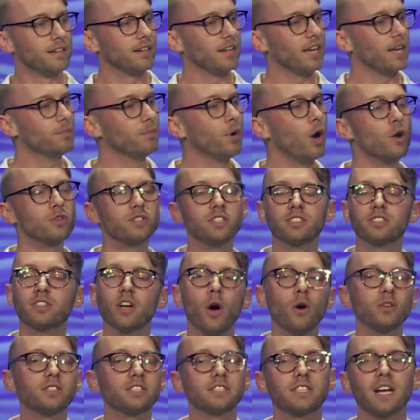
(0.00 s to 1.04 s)
And Moses
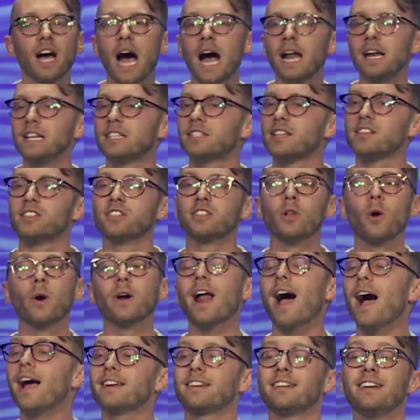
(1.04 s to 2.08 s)
goes to God he says, Lord,
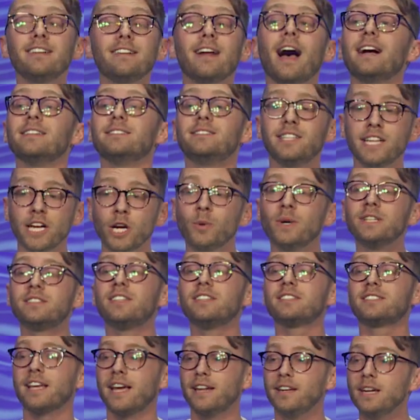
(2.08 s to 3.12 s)
I cannot deal with
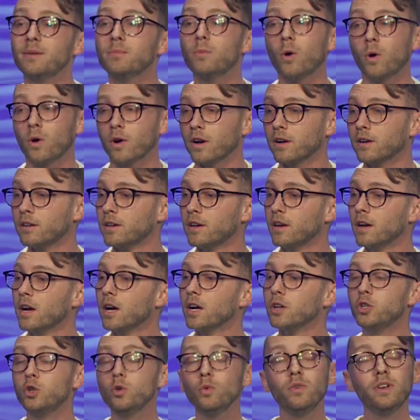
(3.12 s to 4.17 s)
this anymore.
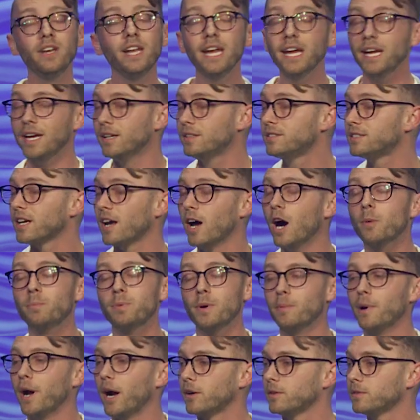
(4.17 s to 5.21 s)
You need to help
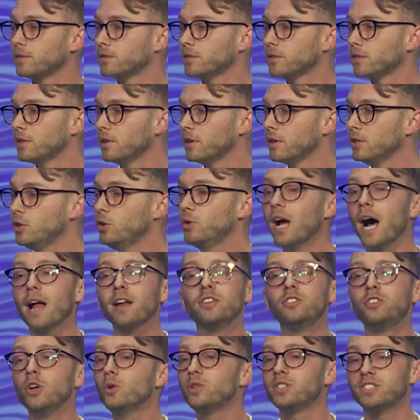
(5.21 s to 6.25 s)
him out. You got
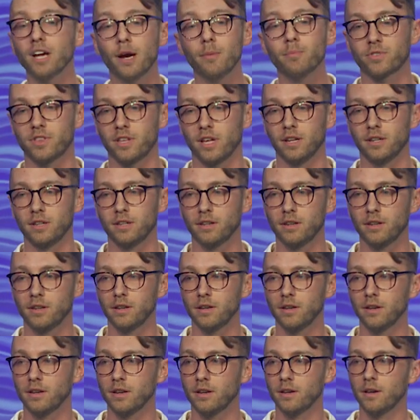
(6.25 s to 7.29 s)
to do something.
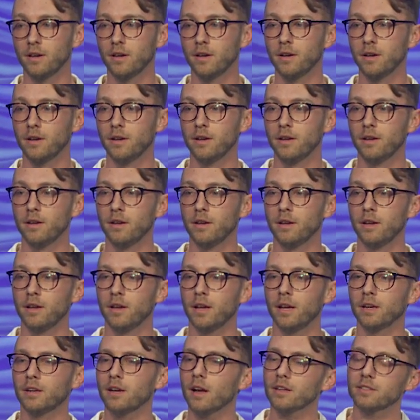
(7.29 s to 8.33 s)

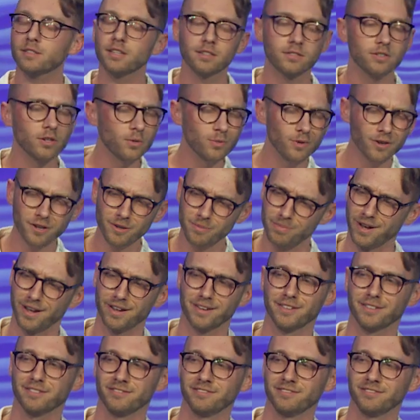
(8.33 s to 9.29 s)
And God says, Don't worry about it.